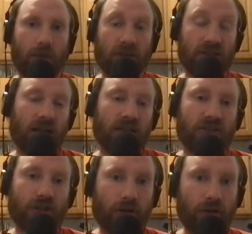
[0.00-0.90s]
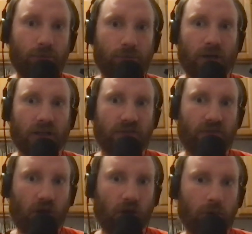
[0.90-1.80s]
It's not certain, but it's
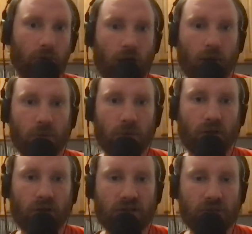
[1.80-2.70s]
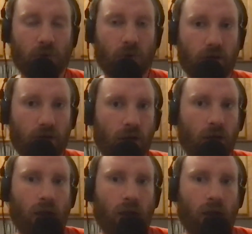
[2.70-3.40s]
very probable at this point.